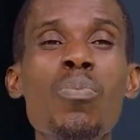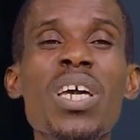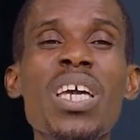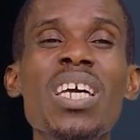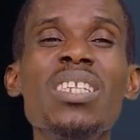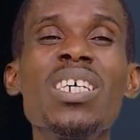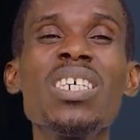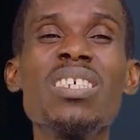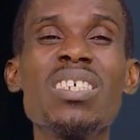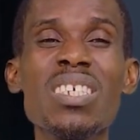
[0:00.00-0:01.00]
will be in
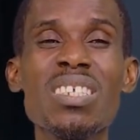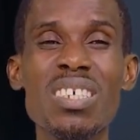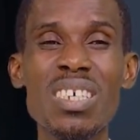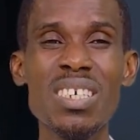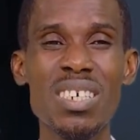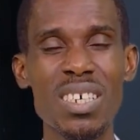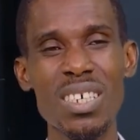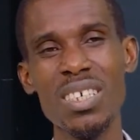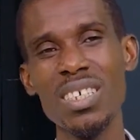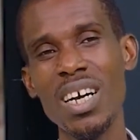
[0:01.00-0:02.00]
the city.
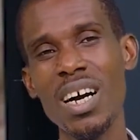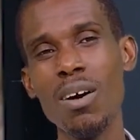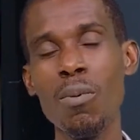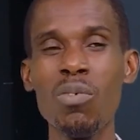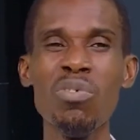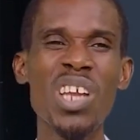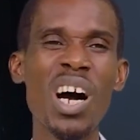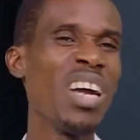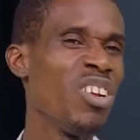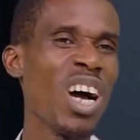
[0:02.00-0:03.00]
Yeah, well,
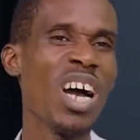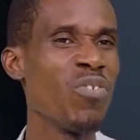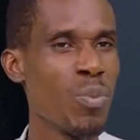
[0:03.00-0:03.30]
not not